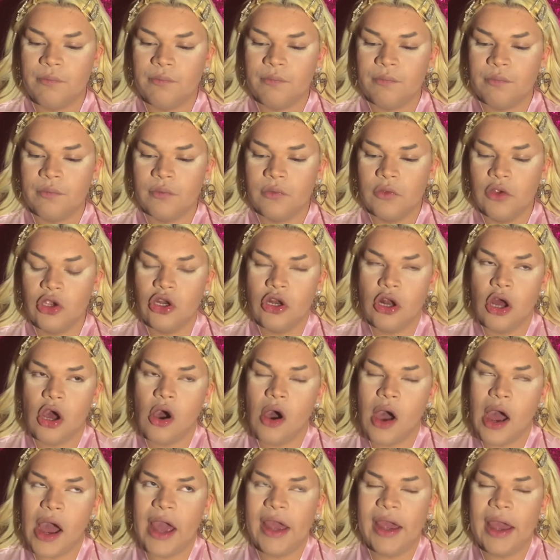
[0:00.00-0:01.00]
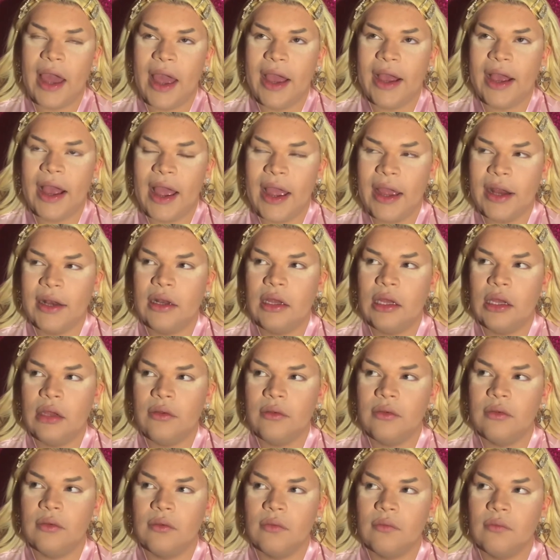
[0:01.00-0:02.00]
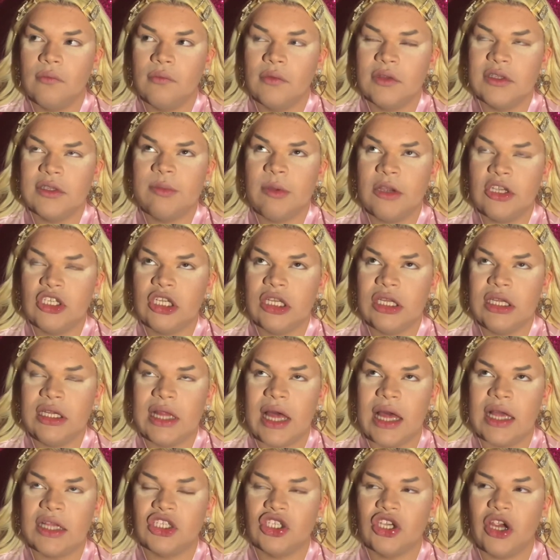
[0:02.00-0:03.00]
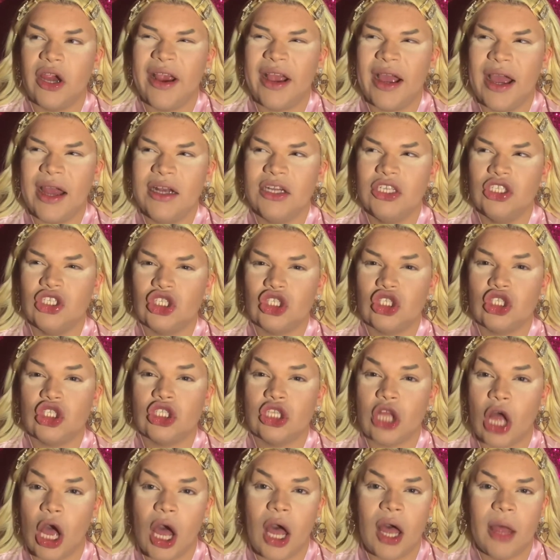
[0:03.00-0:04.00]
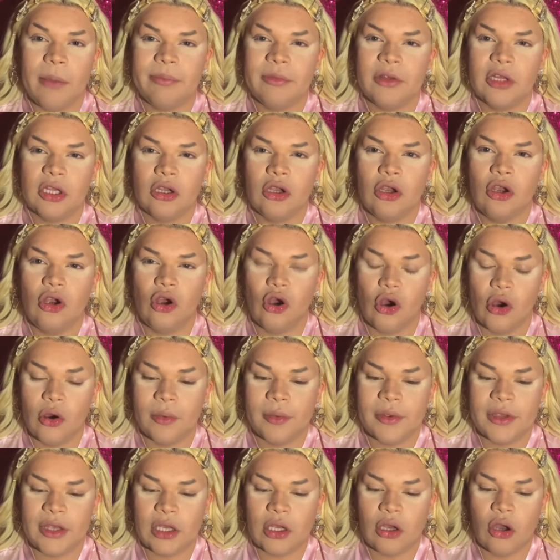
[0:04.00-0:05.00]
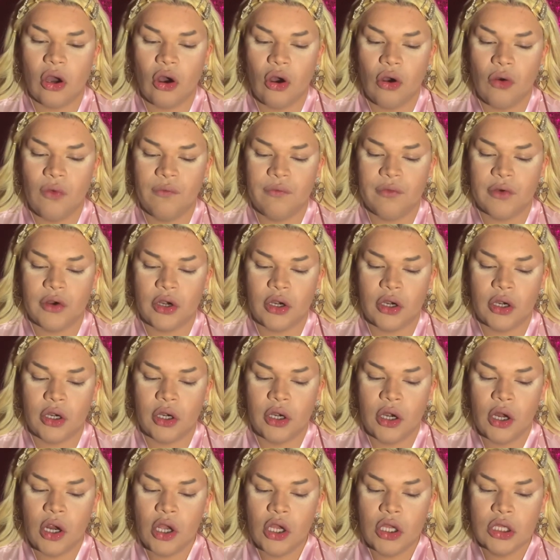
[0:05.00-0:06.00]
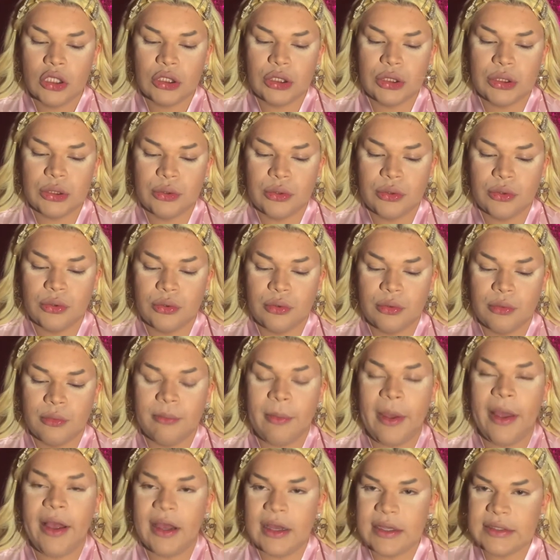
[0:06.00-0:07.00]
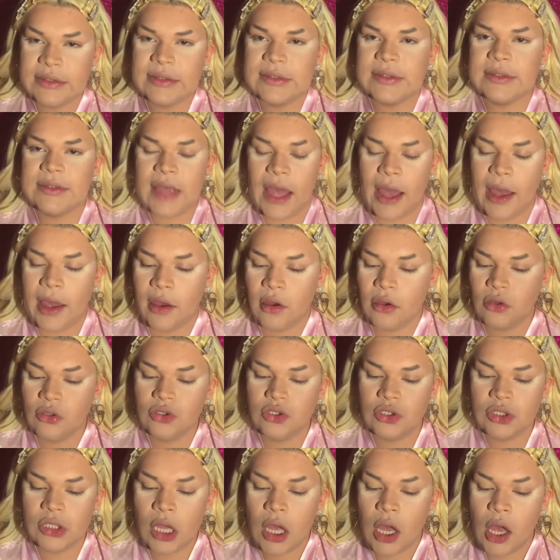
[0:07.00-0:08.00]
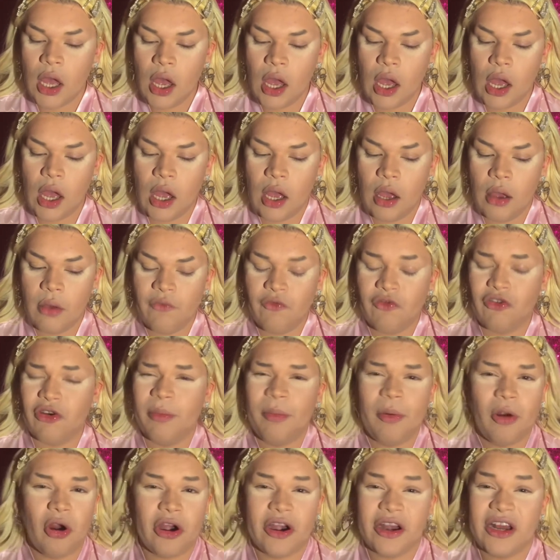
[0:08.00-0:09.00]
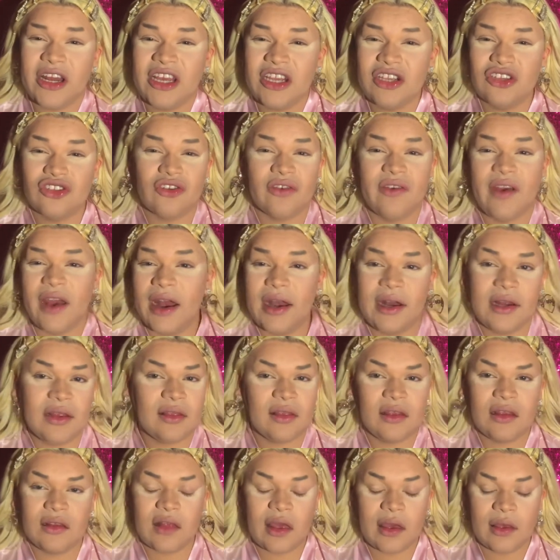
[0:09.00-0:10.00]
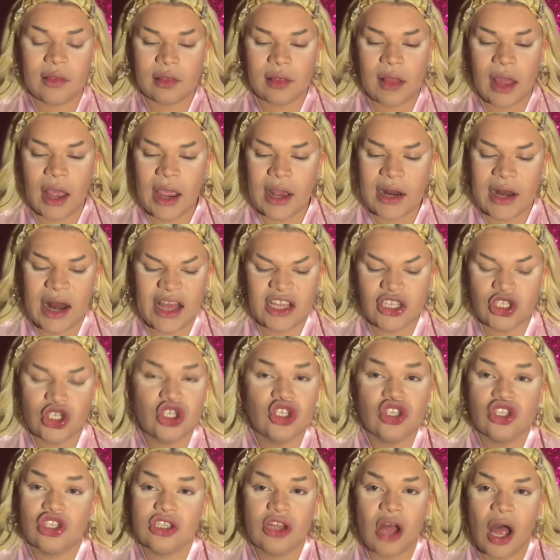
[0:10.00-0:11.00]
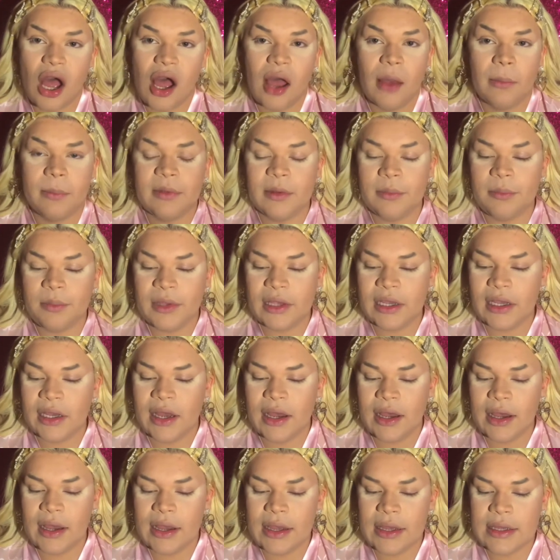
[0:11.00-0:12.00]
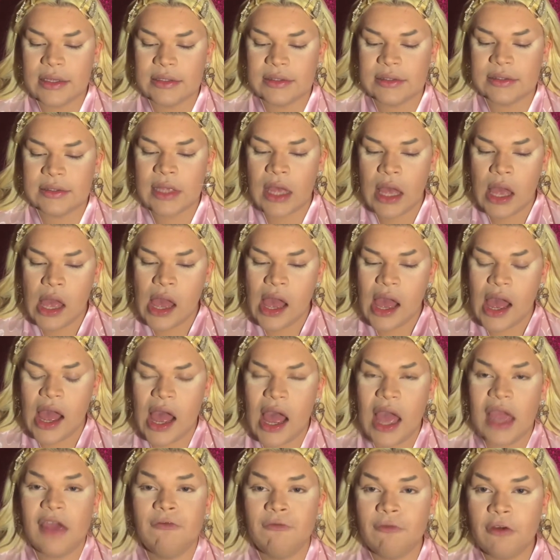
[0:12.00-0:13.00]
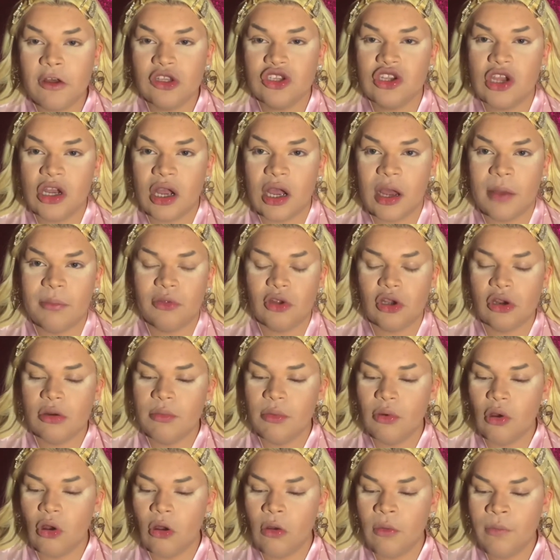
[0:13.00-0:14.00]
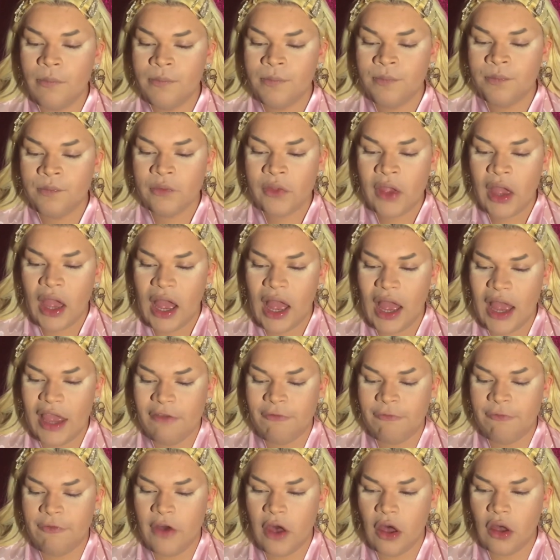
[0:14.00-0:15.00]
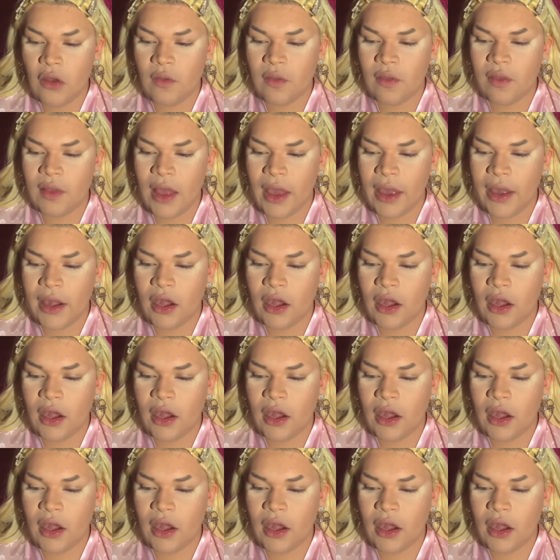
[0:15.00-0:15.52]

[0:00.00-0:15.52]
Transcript: you know, I kind of, especially last year, I kind of just stopped going over to my cousin's house for parties or anything like that. I just stopped because I felt uncomfortable. I felt like,